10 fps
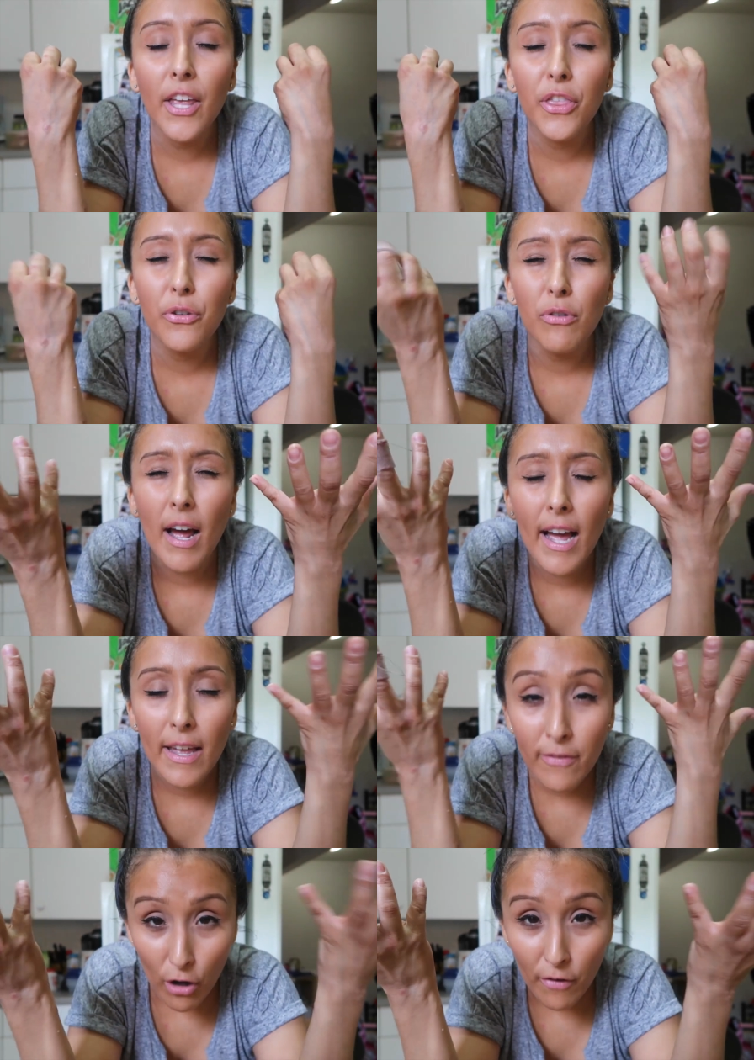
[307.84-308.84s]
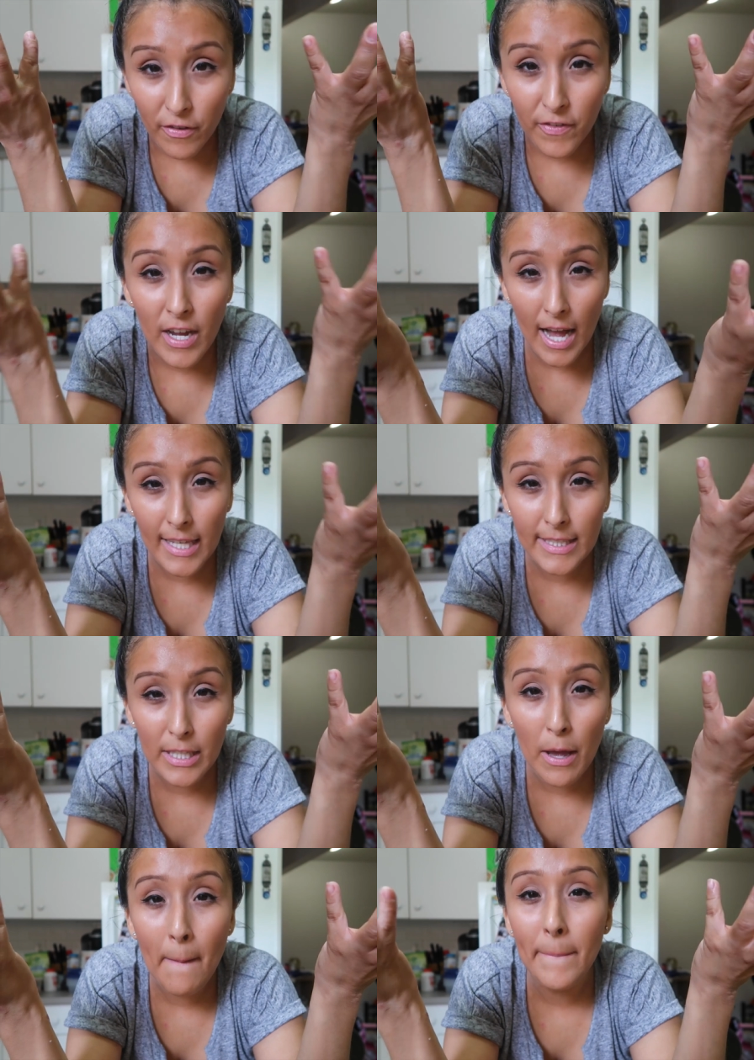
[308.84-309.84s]
I thrive off of
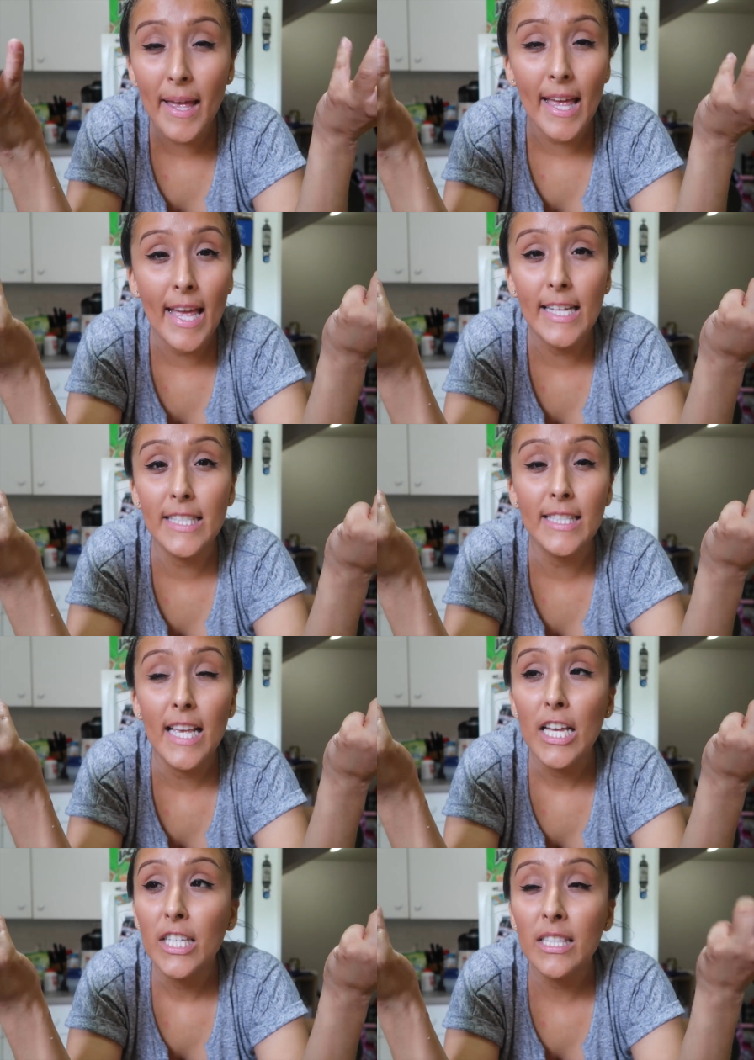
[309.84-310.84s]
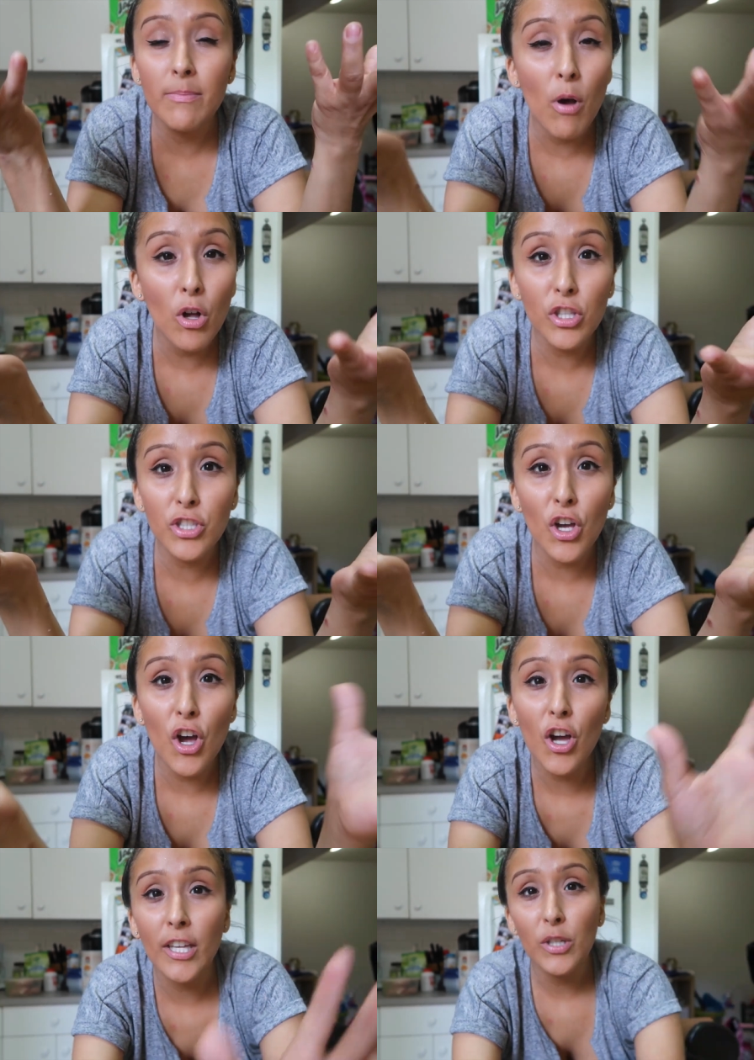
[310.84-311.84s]
gossip and small
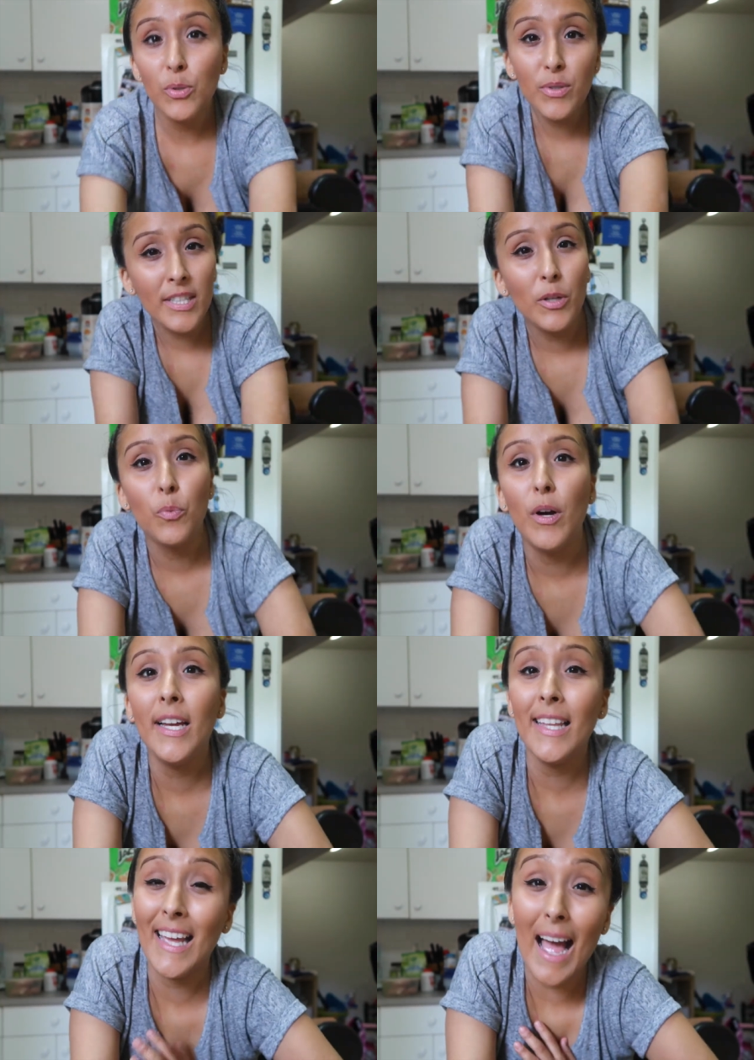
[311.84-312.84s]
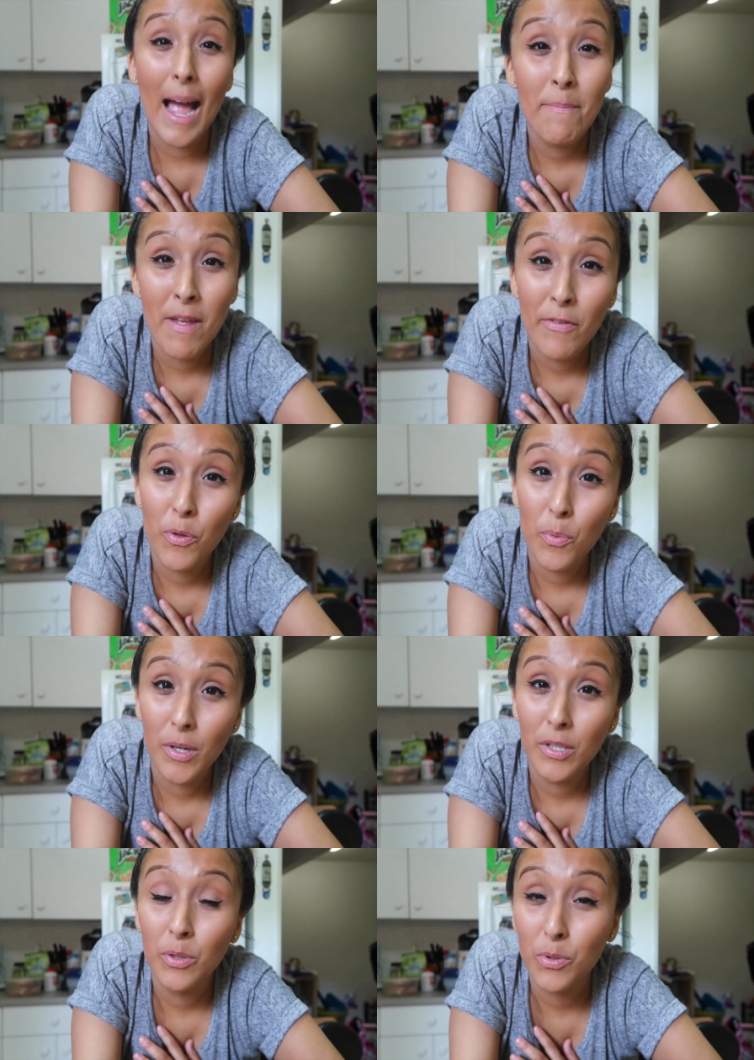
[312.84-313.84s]
talk and who said what. Like, I'm never the
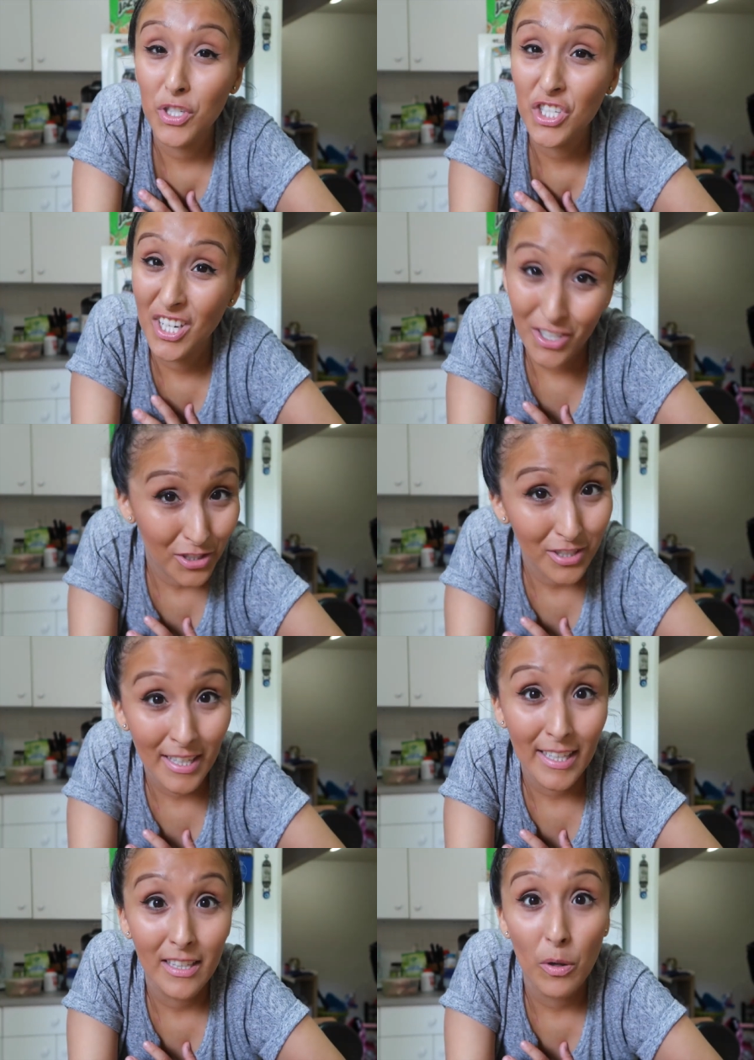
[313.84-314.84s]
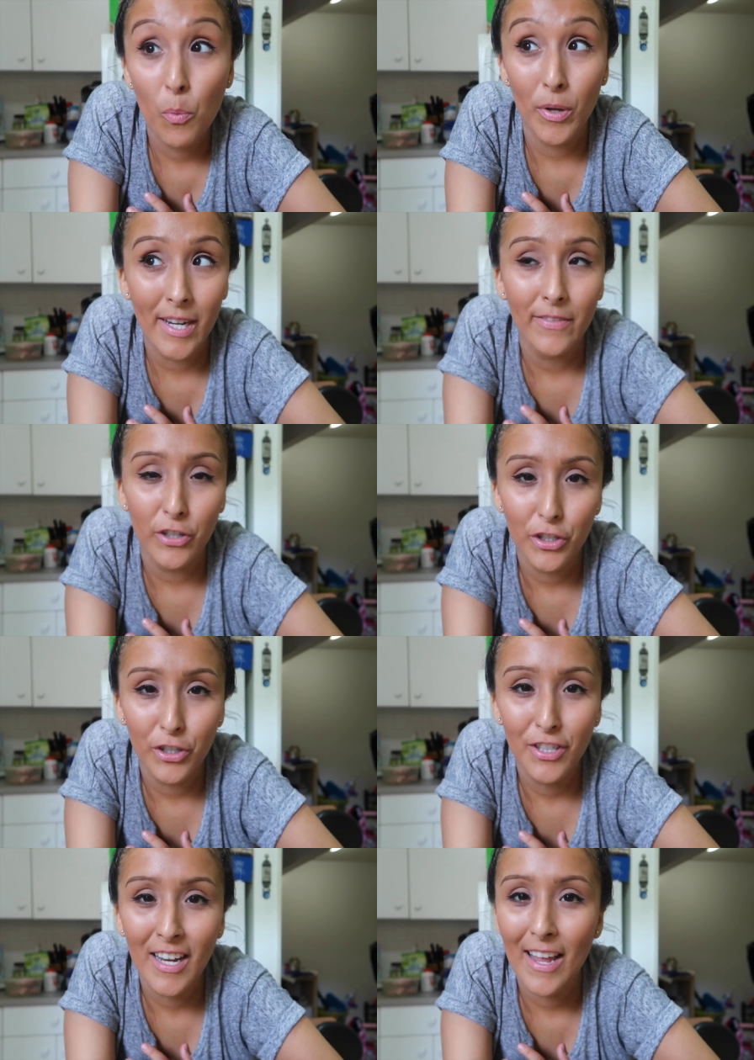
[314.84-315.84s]
one who shares like what I've heard.